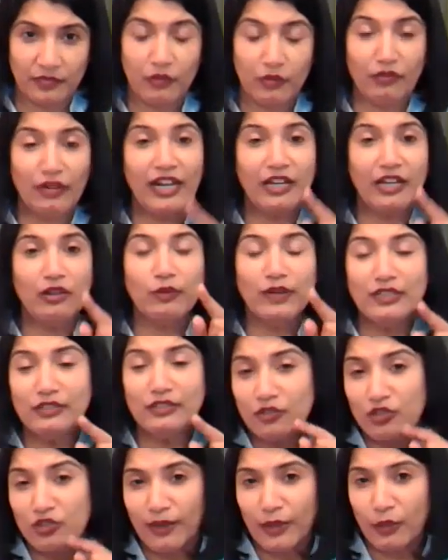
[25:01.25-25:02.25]
When I
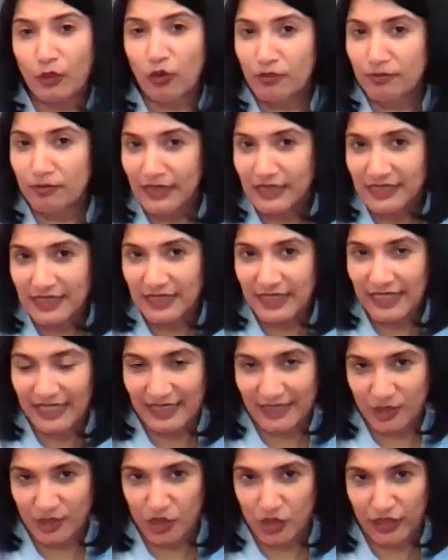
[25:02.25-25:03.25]
went through my own mental
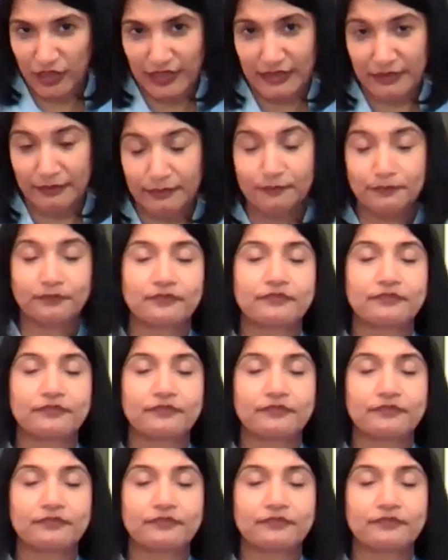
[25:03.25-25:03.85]
health journey,